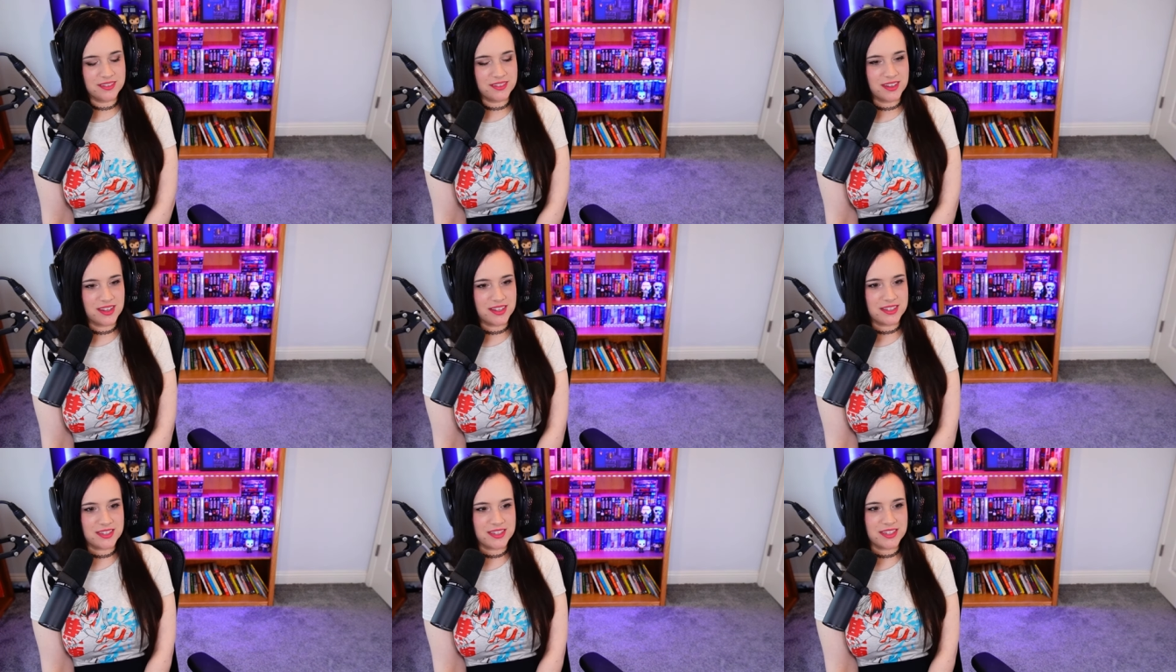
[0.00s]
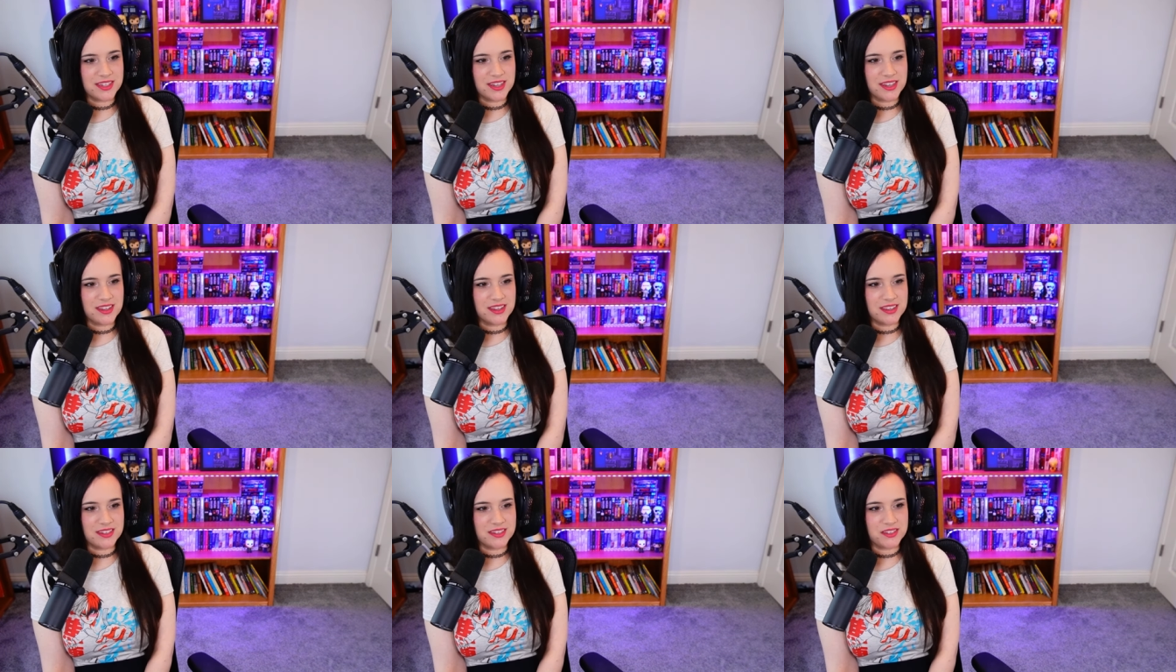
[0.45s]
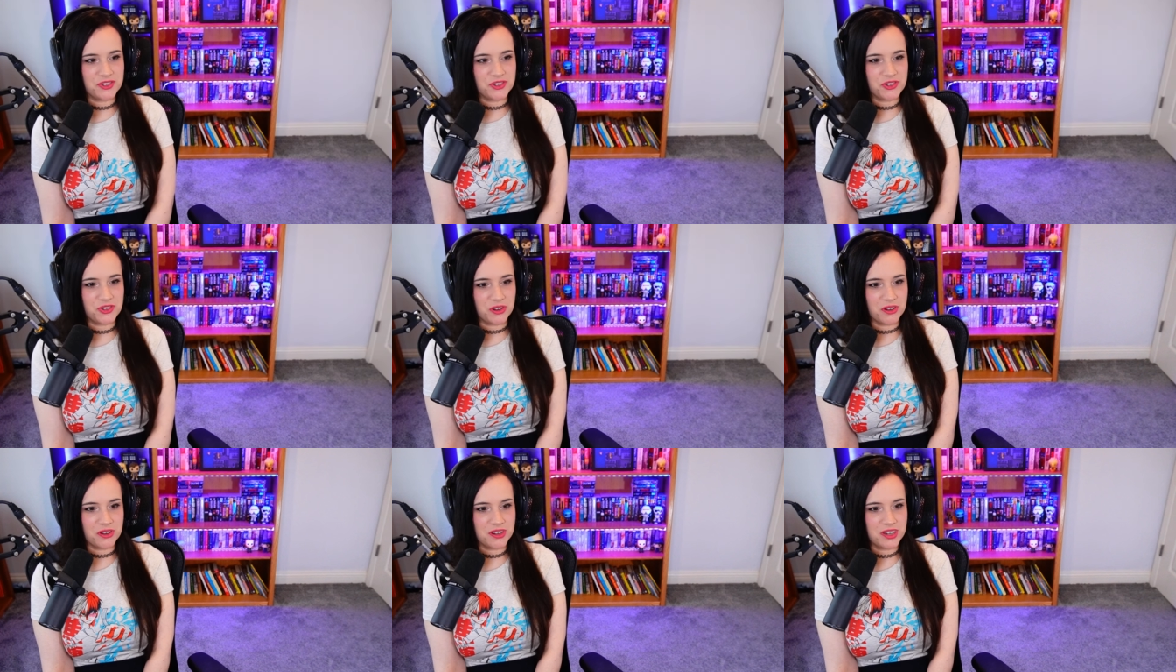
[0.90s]
and seeing his
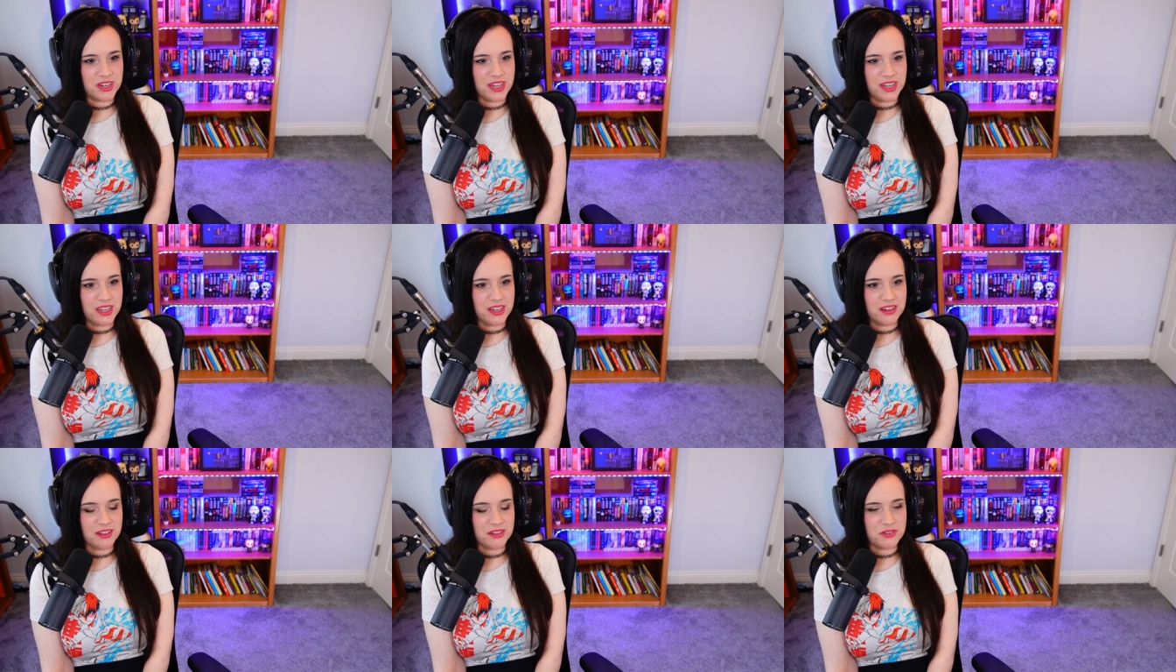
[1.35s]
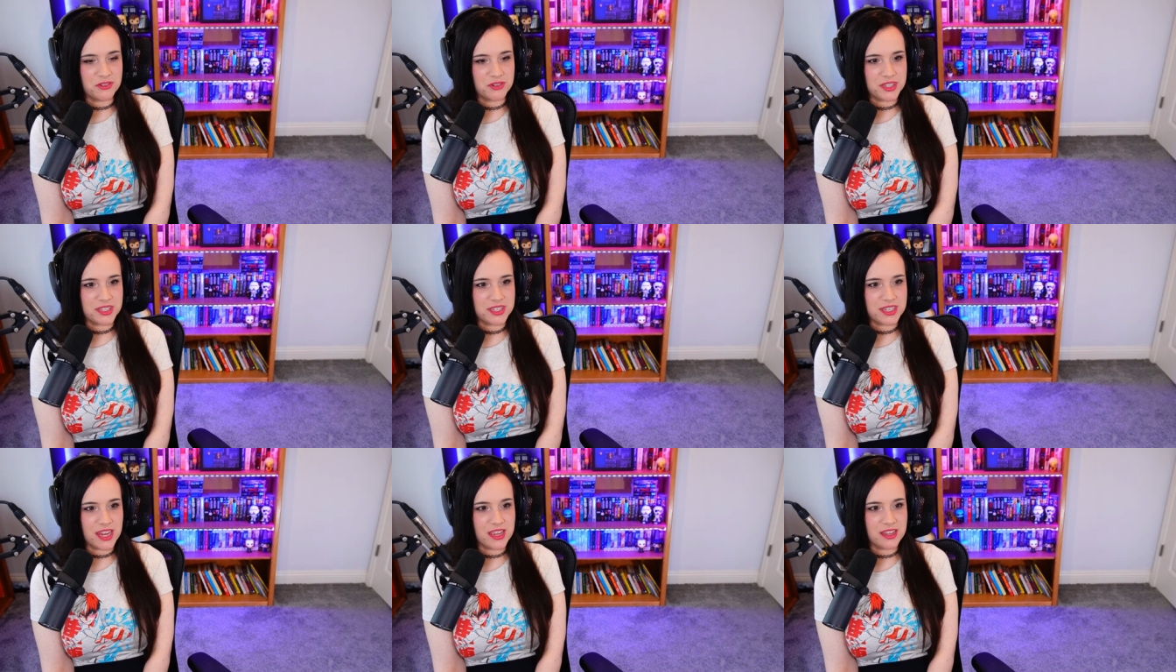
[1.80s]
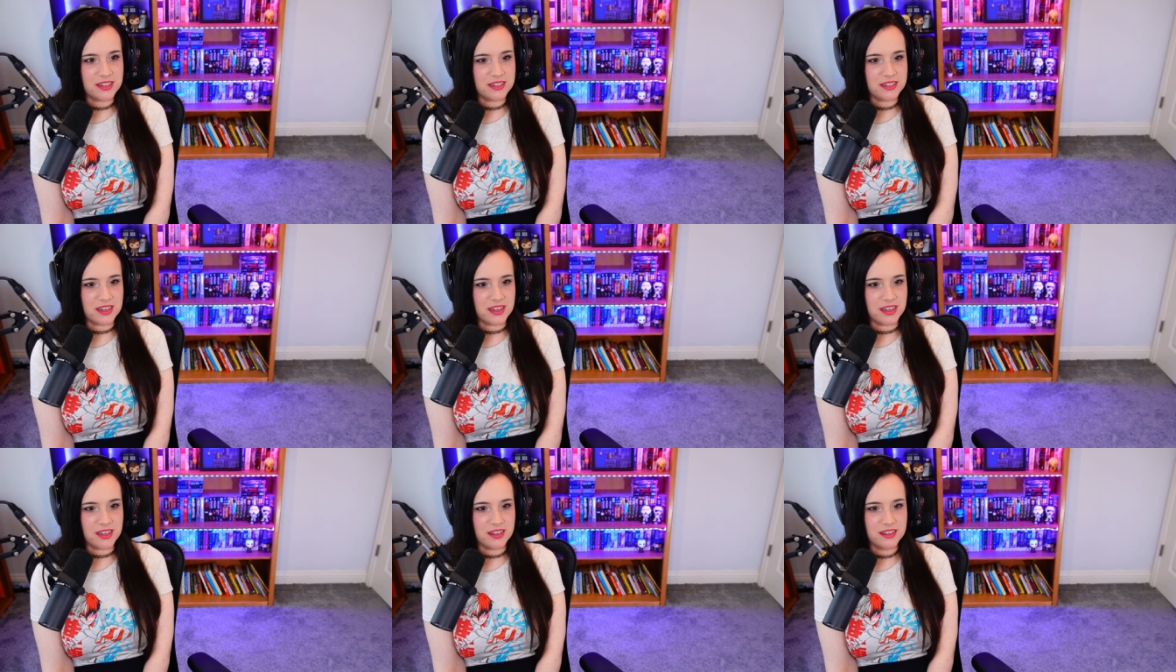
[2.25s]
journey and
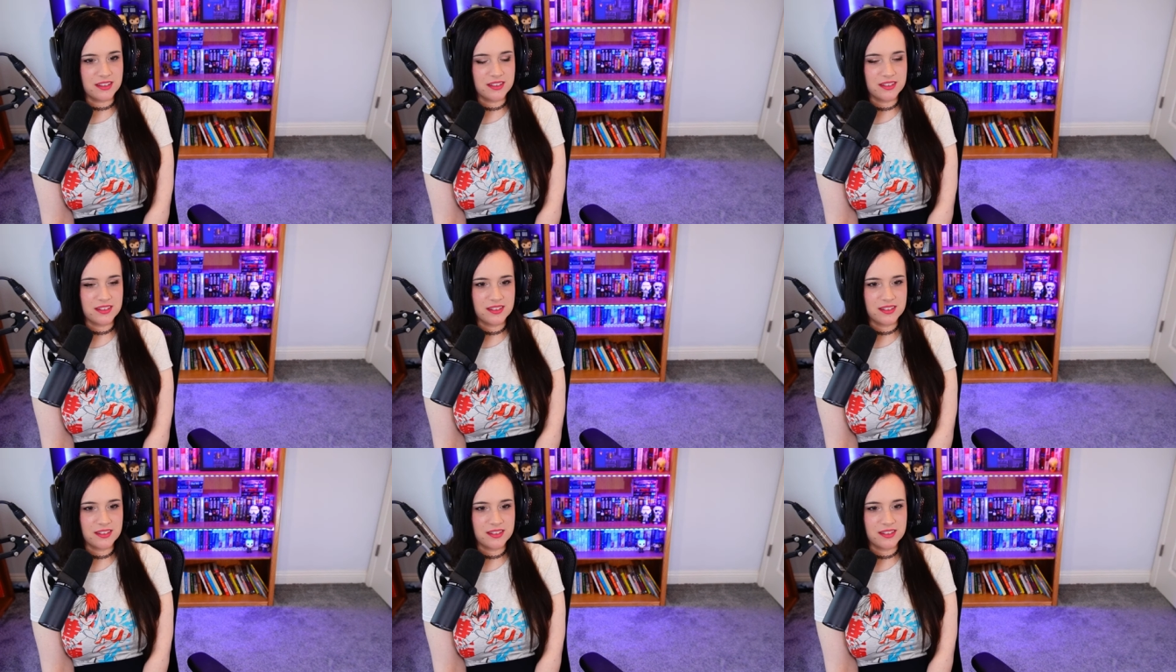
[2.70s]
understanding